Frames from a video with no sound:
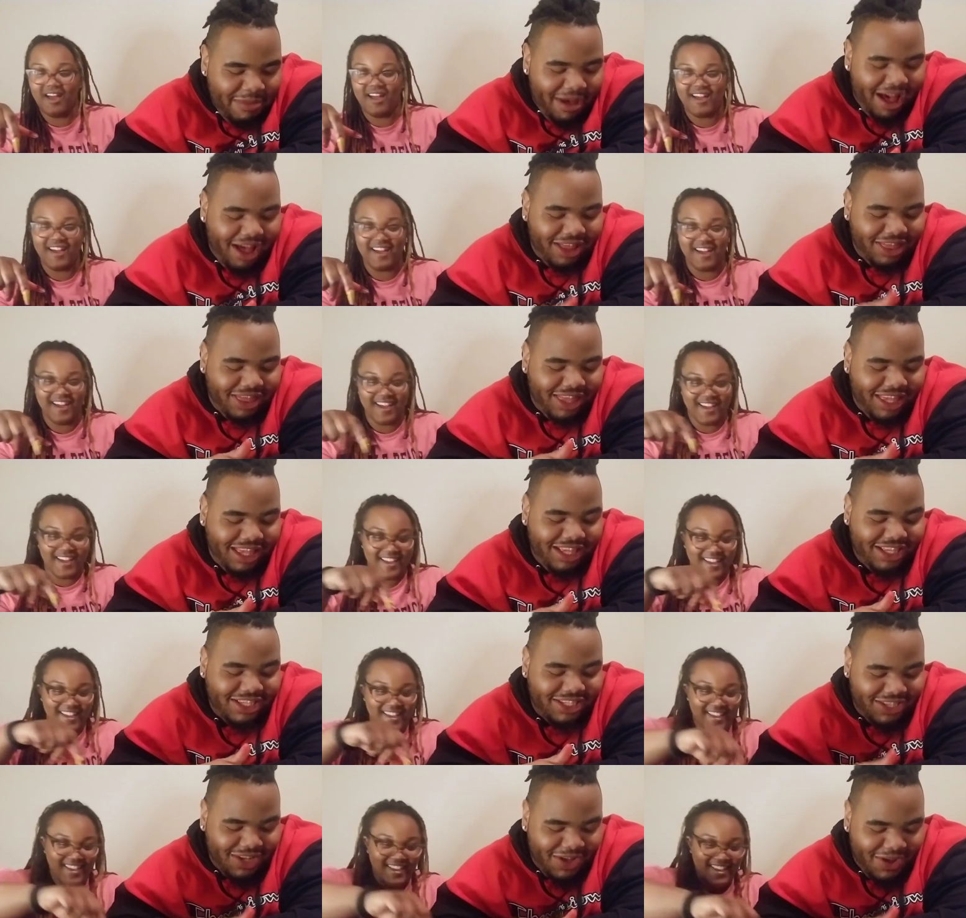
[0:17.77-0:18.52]
Speaker 1: mouth
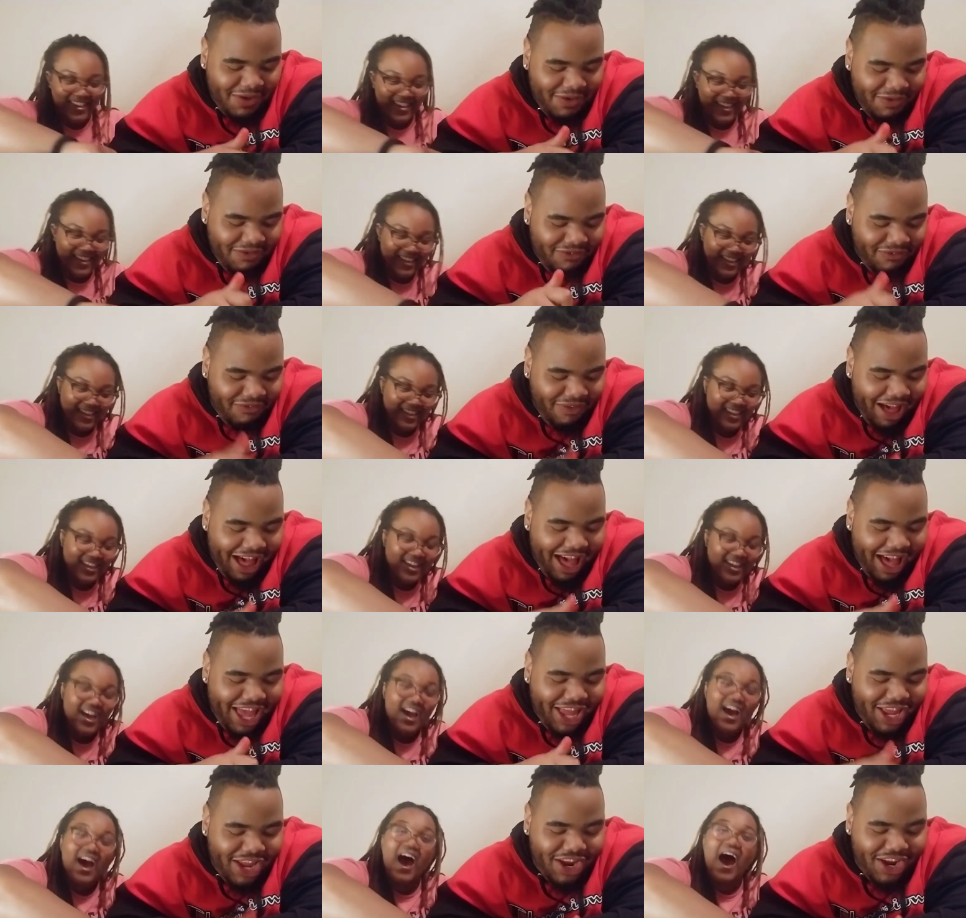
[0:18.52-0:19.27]
is on
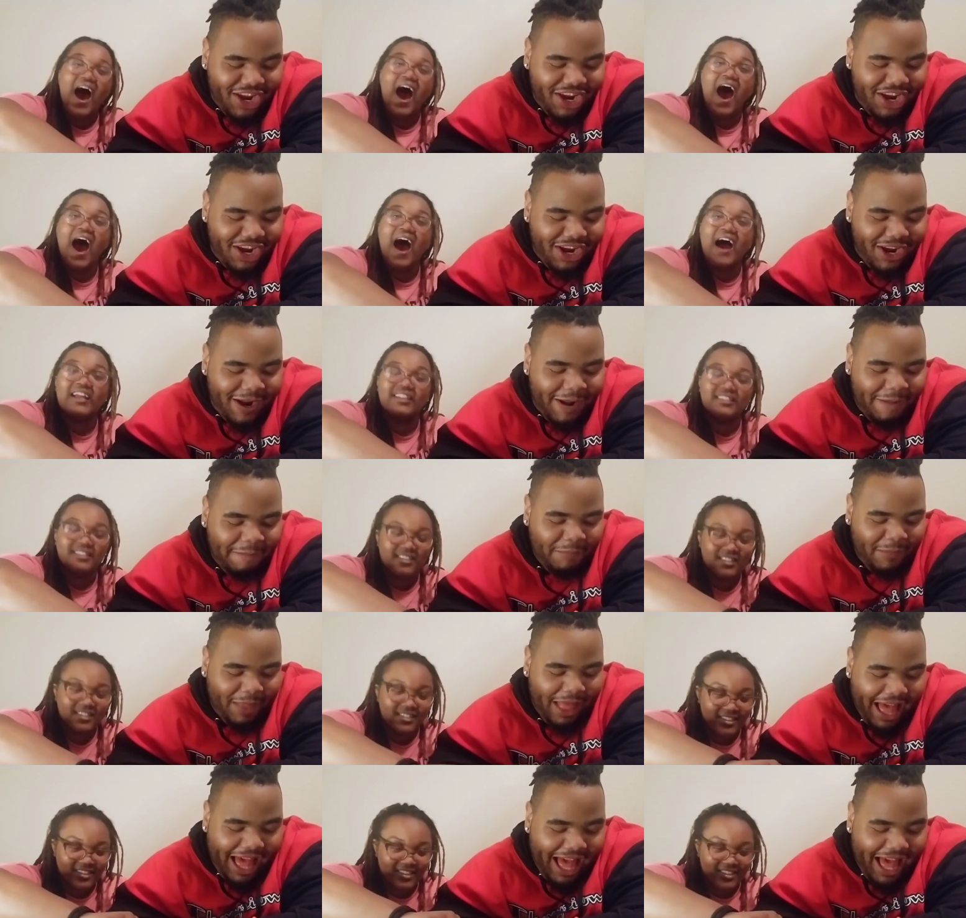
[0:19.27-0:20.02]
fire.
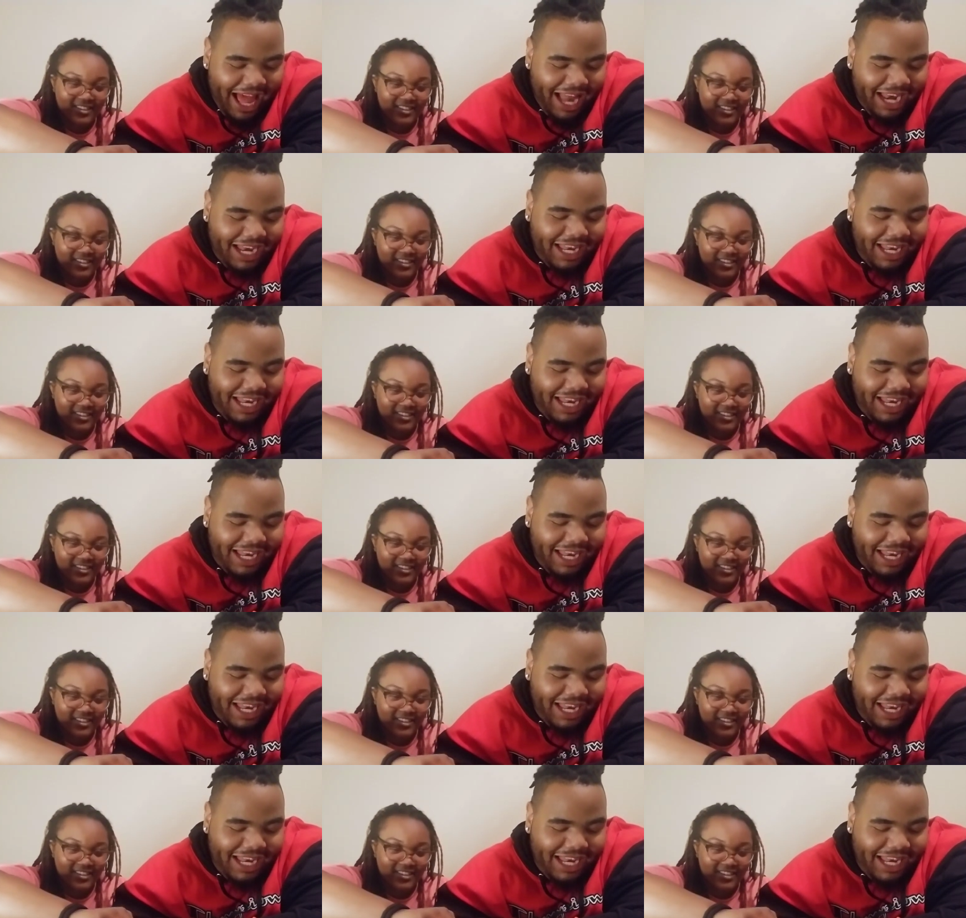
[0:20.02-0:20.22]
I